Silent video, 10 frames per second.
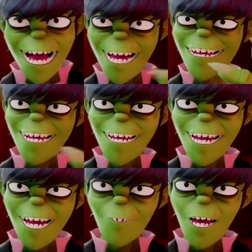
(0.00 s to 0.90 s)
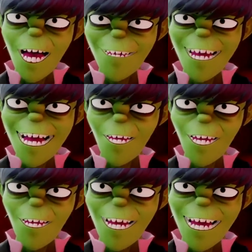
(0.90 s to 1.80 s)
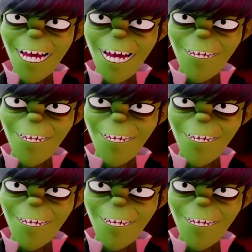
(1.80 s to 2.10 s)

And you know what? I think you'll agree.